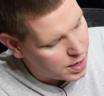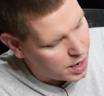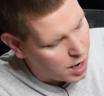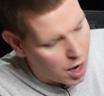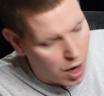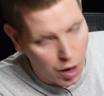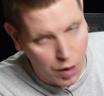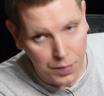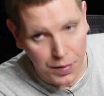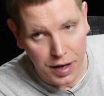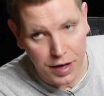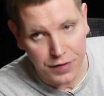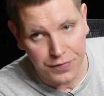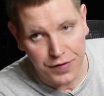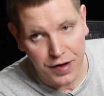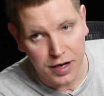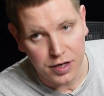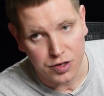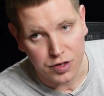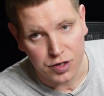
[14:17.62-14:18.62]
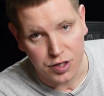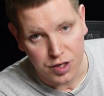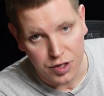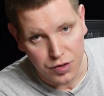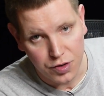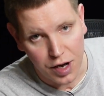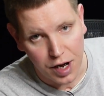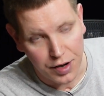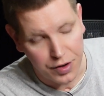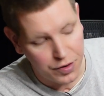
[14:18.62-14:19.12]
All manufacturers
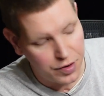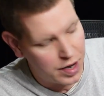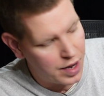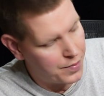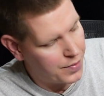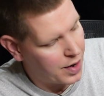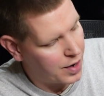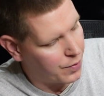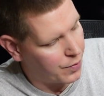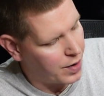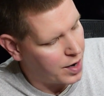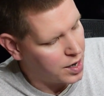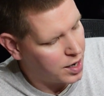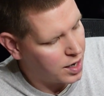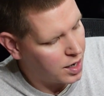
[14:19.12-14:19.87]
do not do that, by the way.